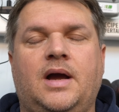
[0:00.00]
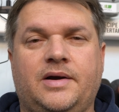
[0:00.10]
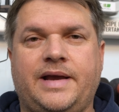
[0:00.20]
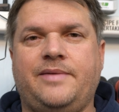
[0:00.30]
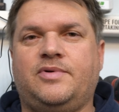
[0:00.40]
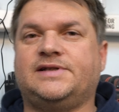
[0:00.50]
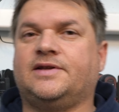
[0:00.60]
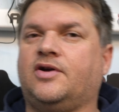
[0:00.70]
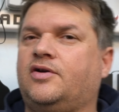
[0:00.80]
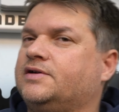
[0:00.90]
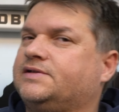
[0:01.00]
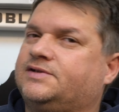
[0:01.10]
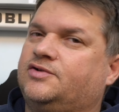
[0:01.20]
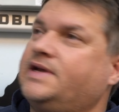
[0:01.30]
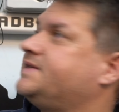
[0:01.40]
Okay, boys and girls,
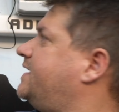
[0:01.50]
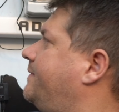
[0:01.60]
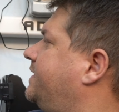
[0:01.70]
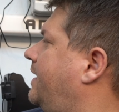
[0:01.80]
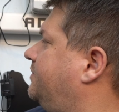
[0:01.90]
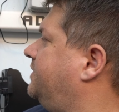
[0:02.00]
so let's sum it up.